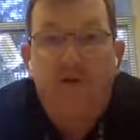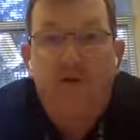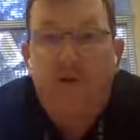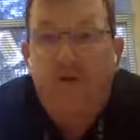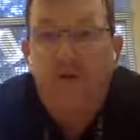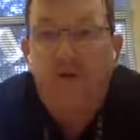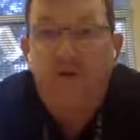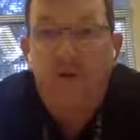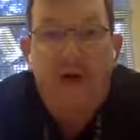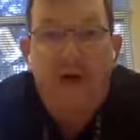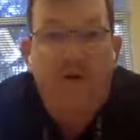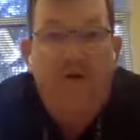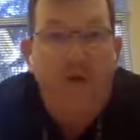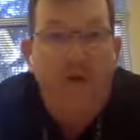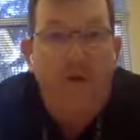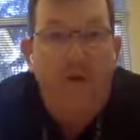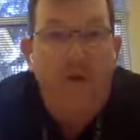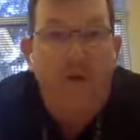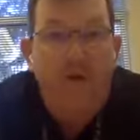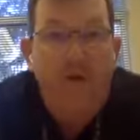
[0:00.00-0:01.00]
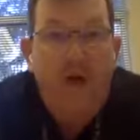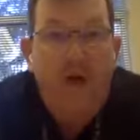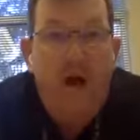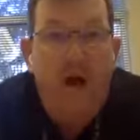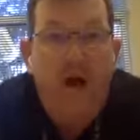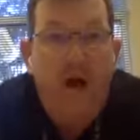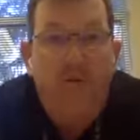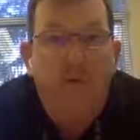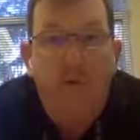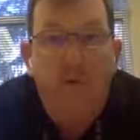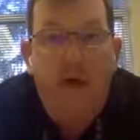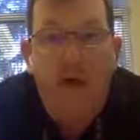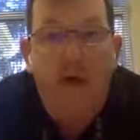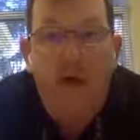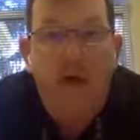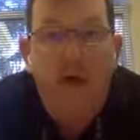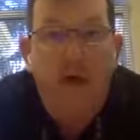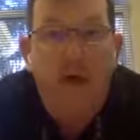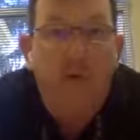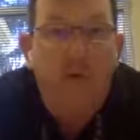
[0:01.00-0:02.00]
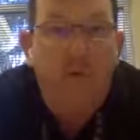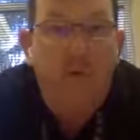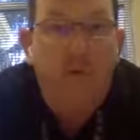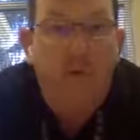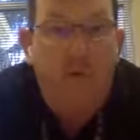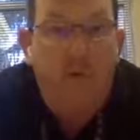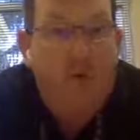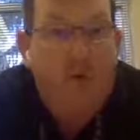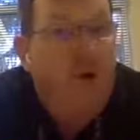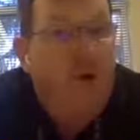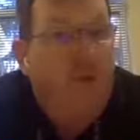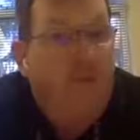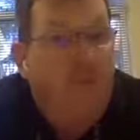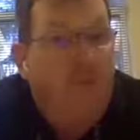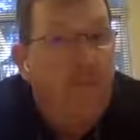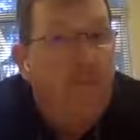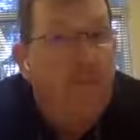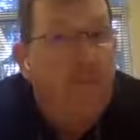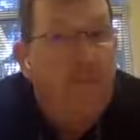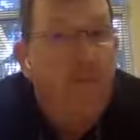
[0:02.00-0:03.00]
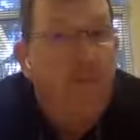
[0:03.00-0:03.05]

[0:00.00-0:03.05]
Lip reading: turns out to maybe not write good